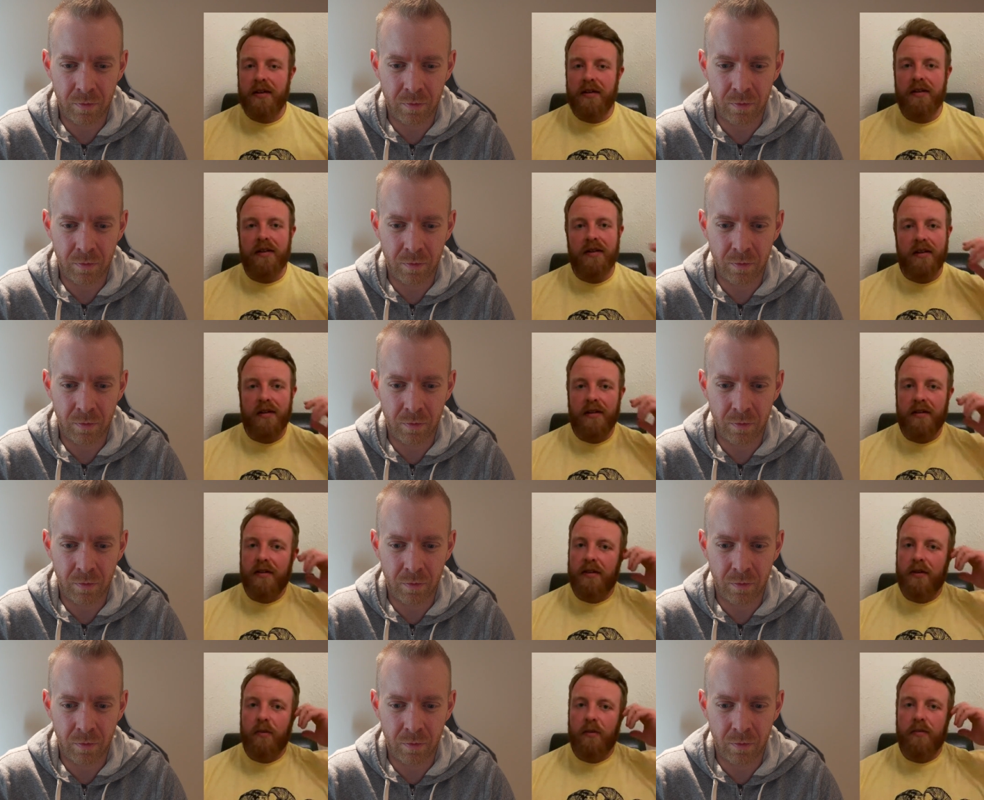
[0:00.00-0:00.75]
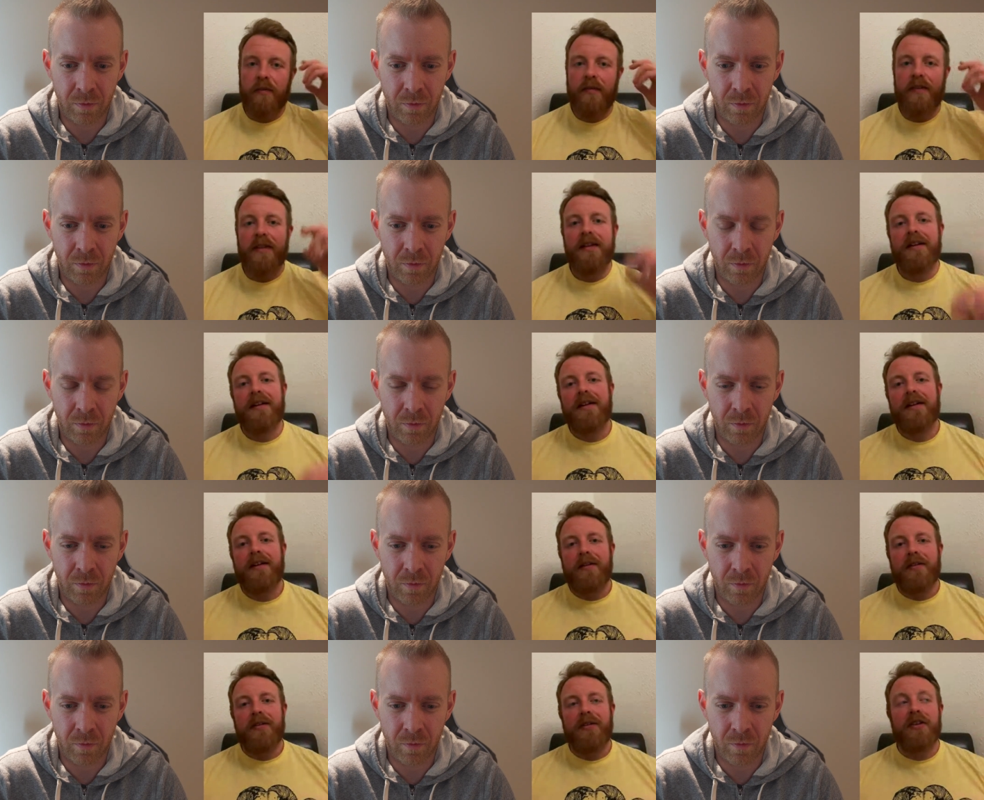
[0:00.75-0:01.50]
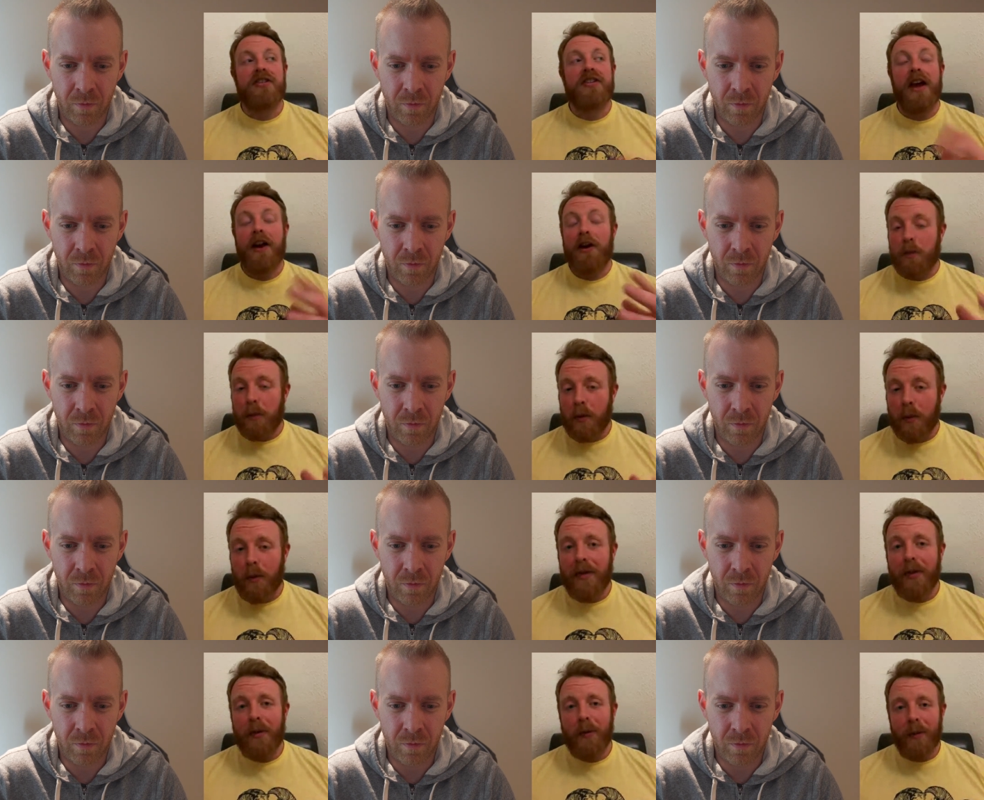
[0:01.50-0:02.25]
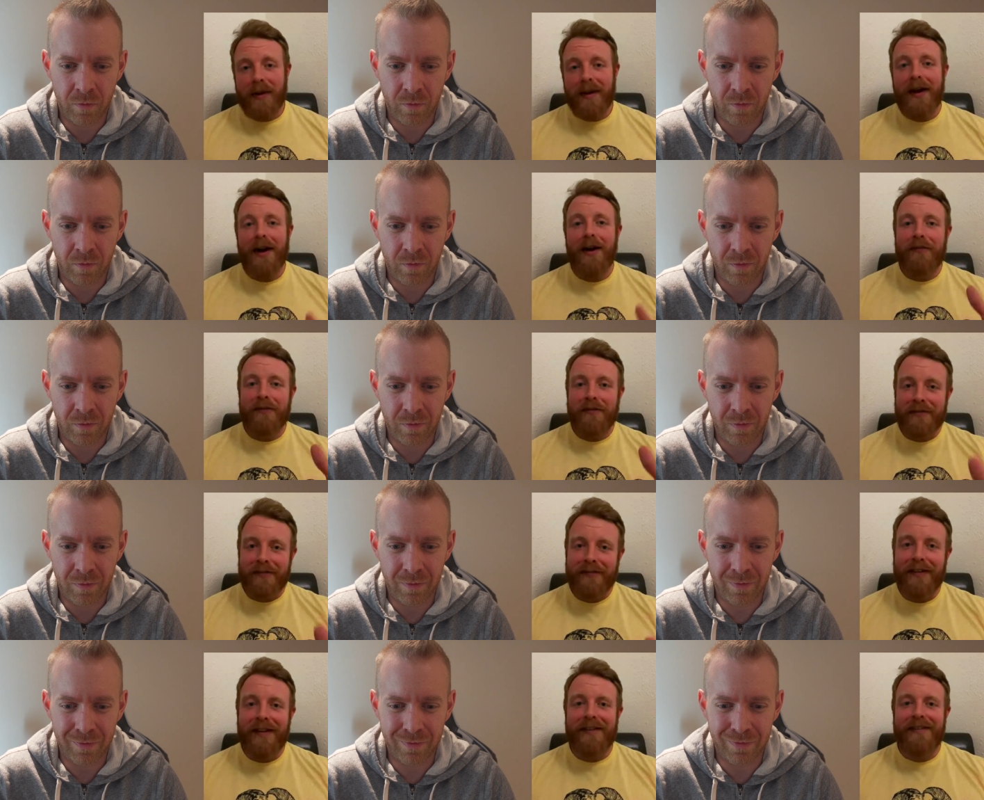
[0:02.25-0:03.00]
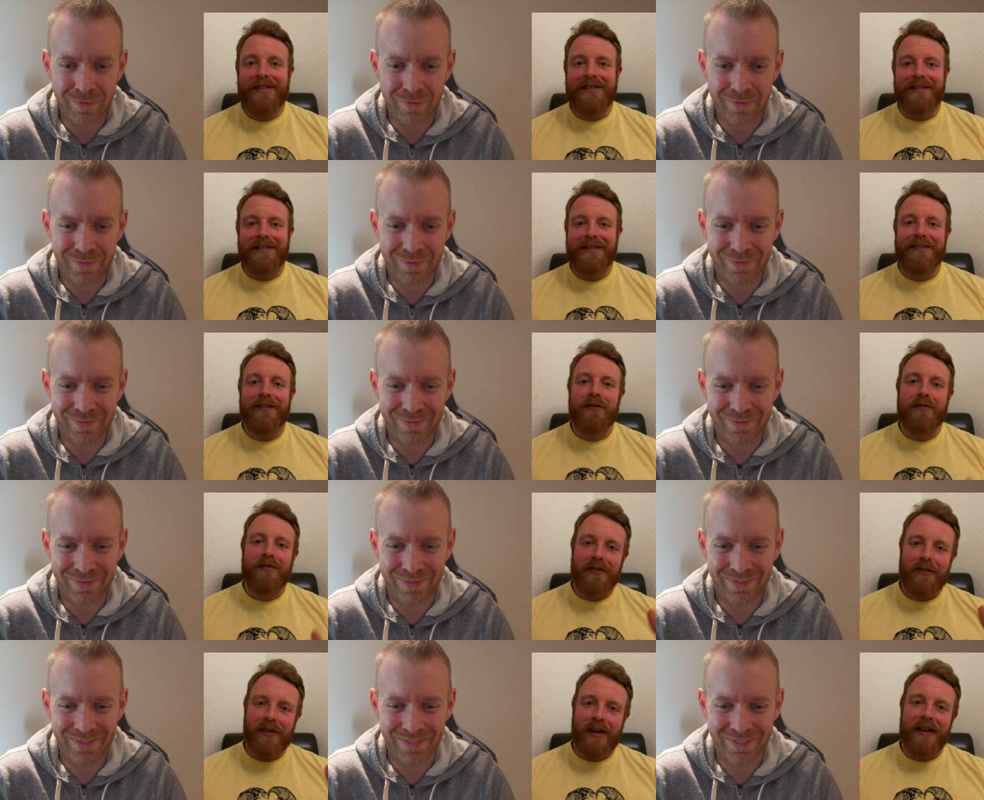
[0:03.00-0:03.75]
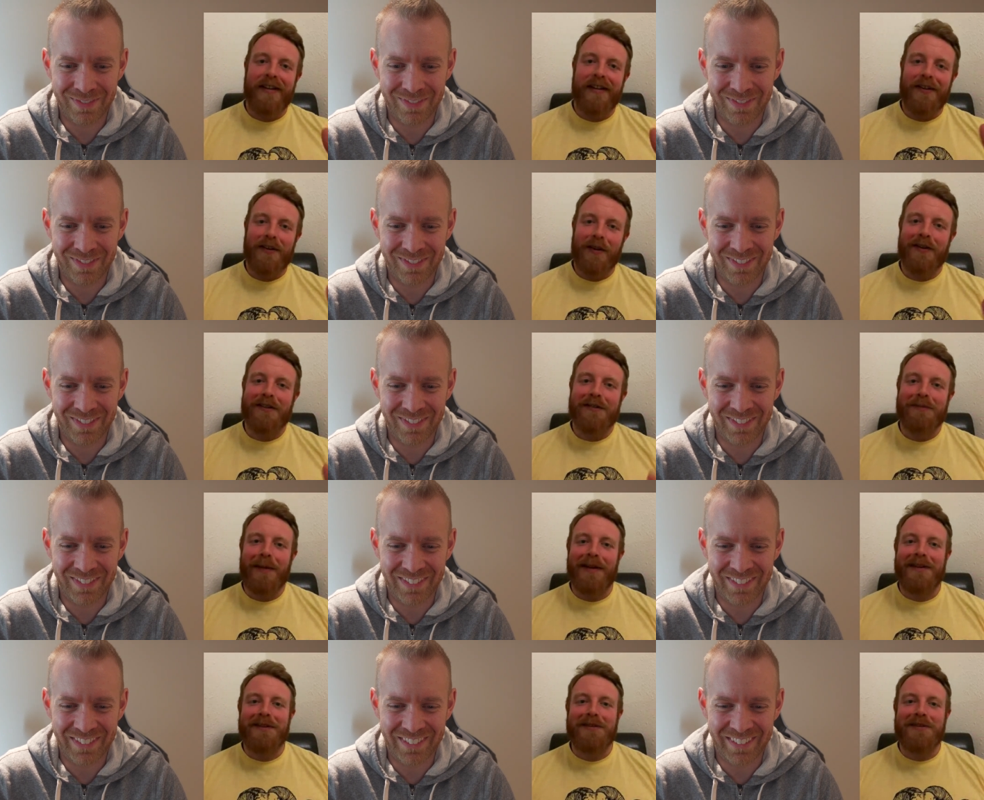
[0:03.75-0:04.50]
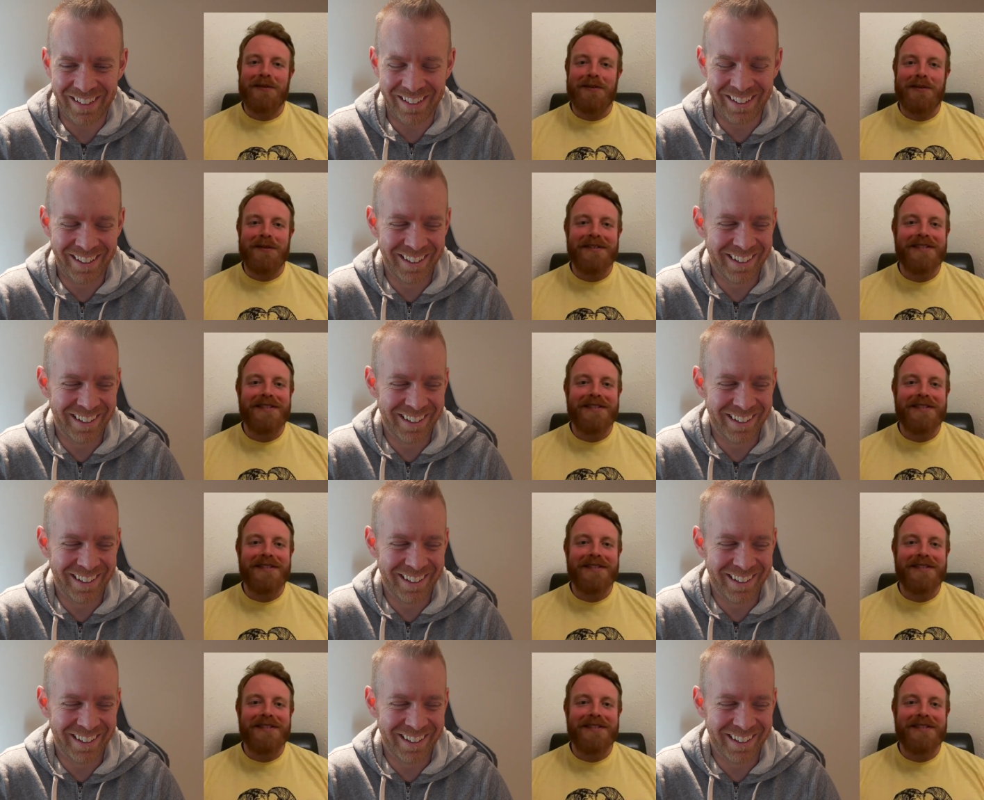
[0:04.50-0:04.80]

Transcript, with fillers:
Speaker 1: and the, the, the terrible weather we have in grantham not as bad as yours.